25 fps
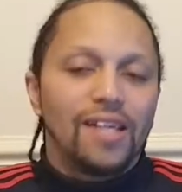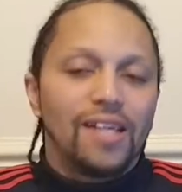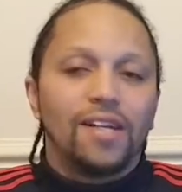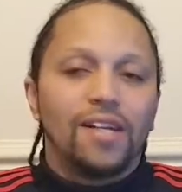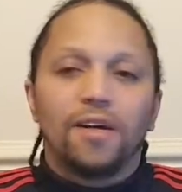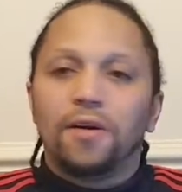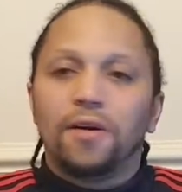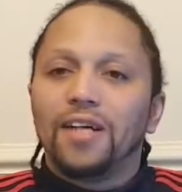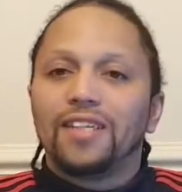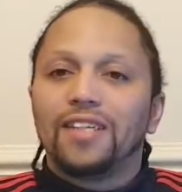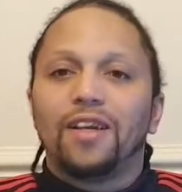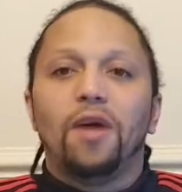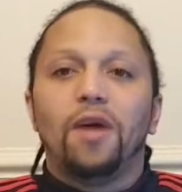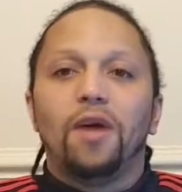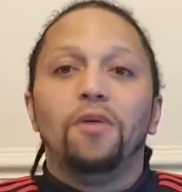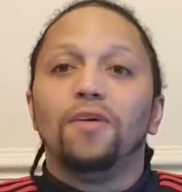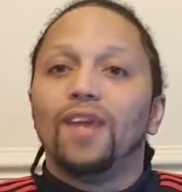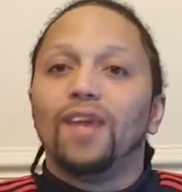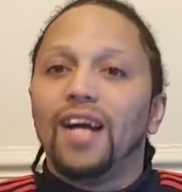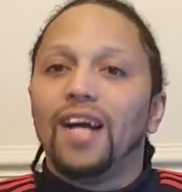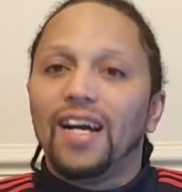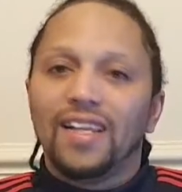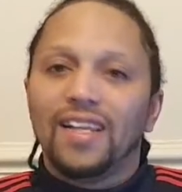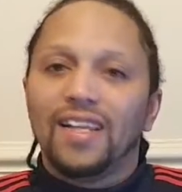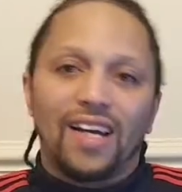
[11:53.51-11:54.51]
You know, I don't
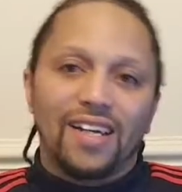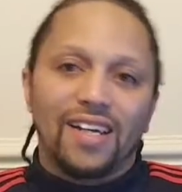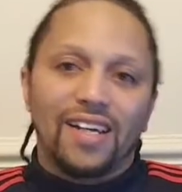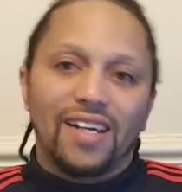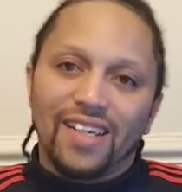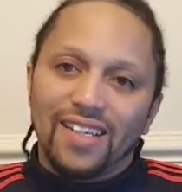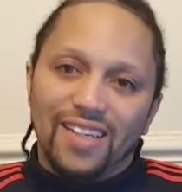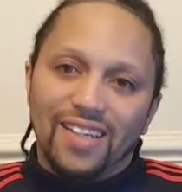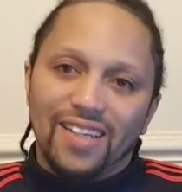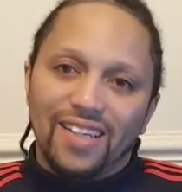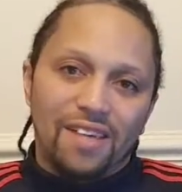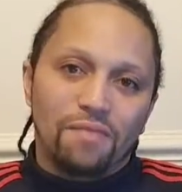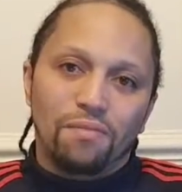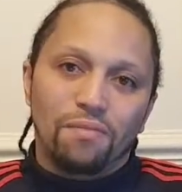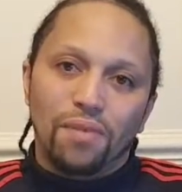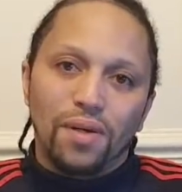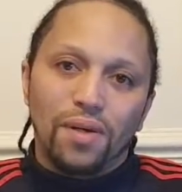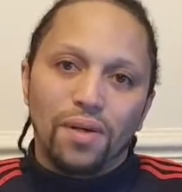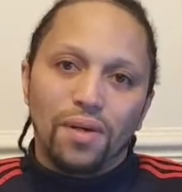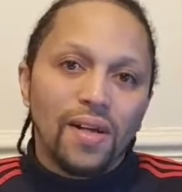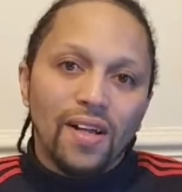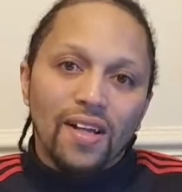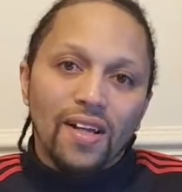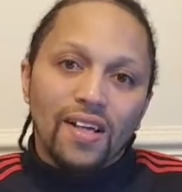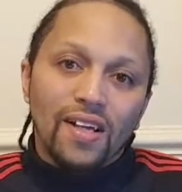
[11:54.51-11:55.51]
like that nickname, but
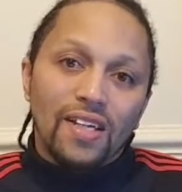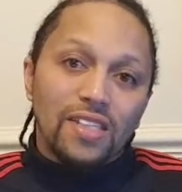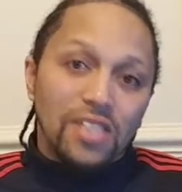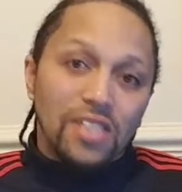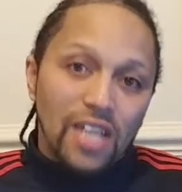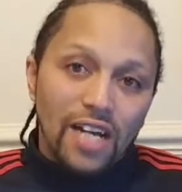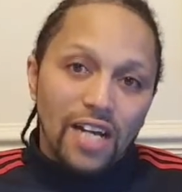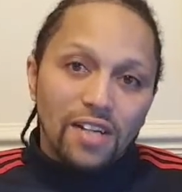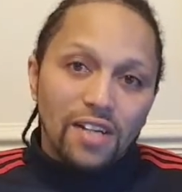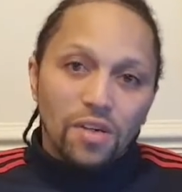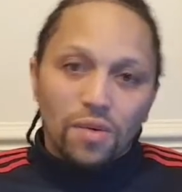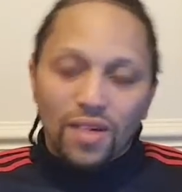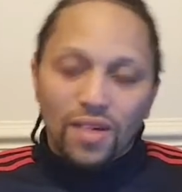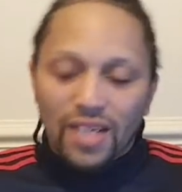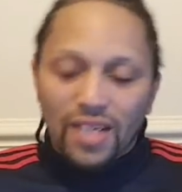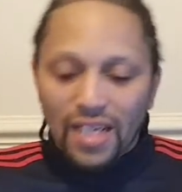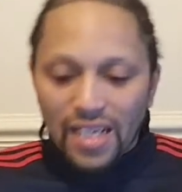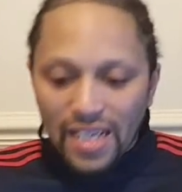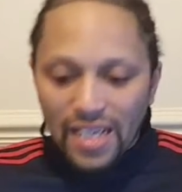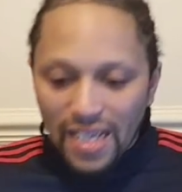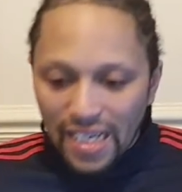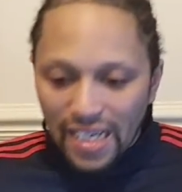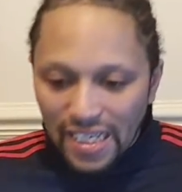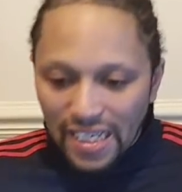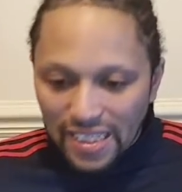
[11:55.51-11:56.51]

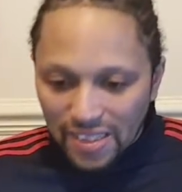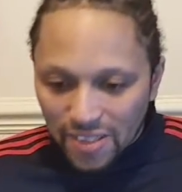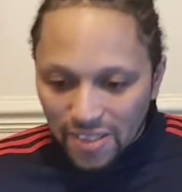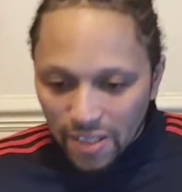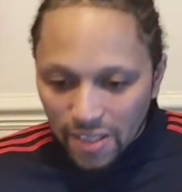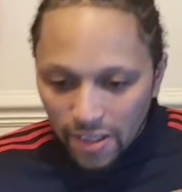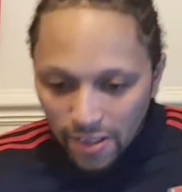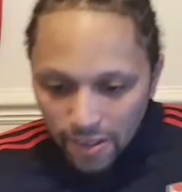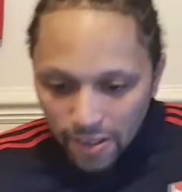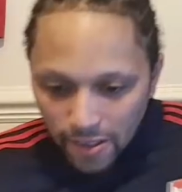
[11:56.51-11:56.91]
genuinely it is.